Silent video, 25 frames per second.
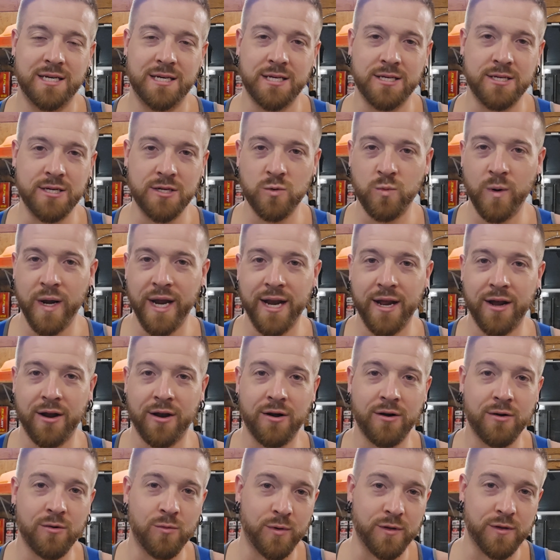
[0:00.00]
a good weed
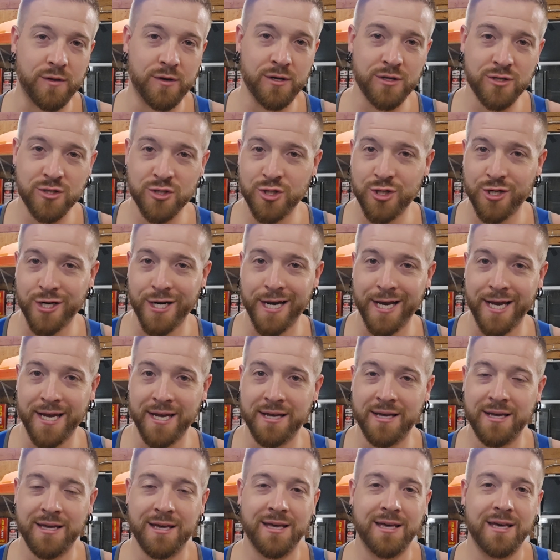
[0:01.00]
eater with good
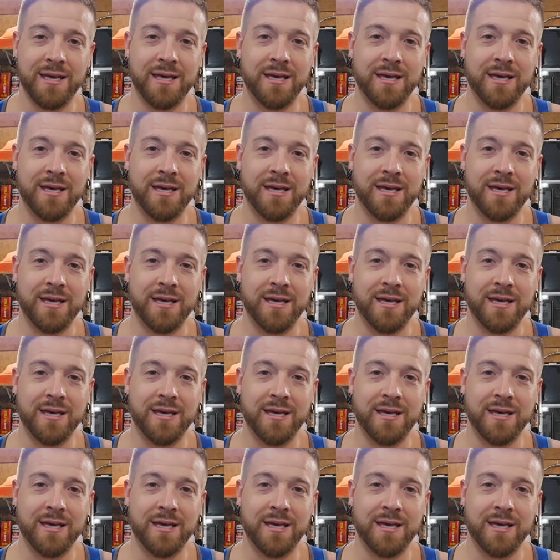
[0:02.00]
string,